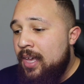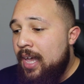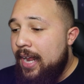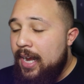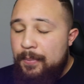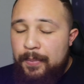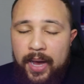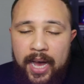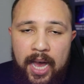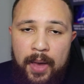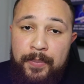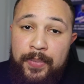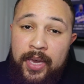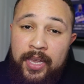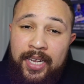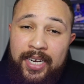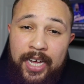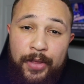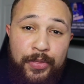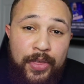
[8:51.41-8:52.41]
And in my
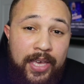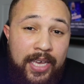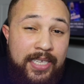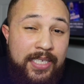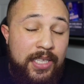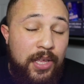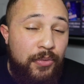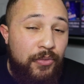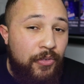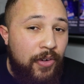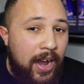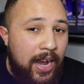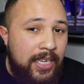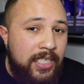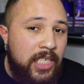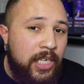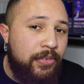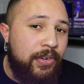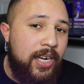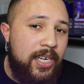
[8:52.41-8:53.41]
opinion, I think it's the
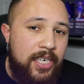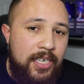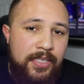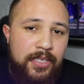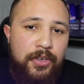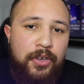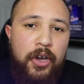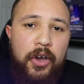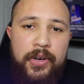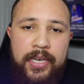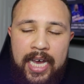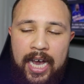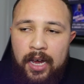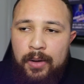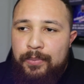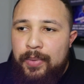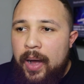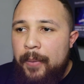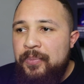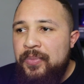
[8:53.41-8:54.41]
right direction to go
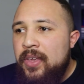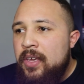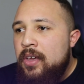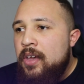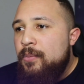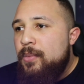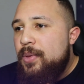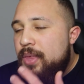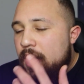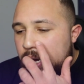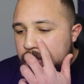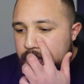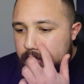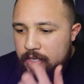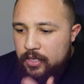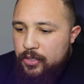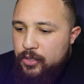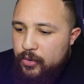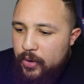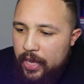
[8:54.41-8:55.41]
down. But with
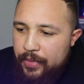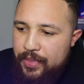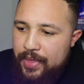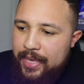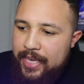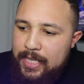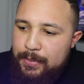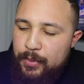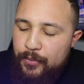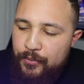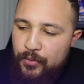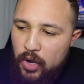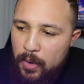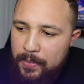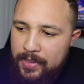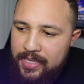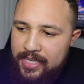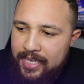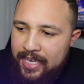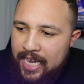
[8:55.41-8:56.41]
Hudson Odoi, I think his
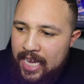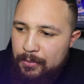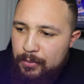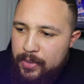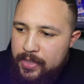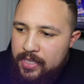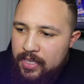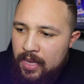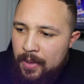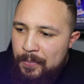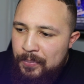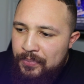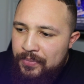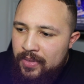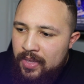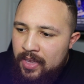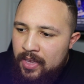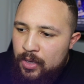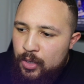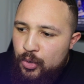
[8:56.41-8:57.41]
performance again was
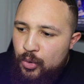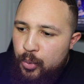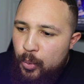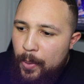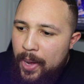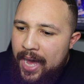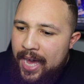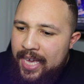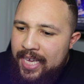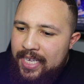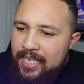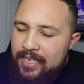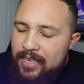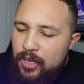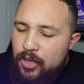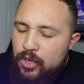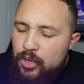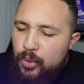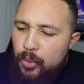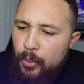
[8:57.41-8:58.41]
quite
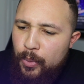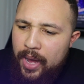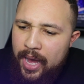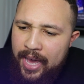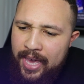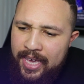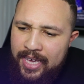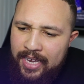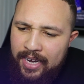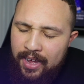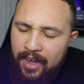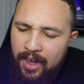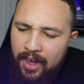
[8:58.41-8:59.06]
quiet.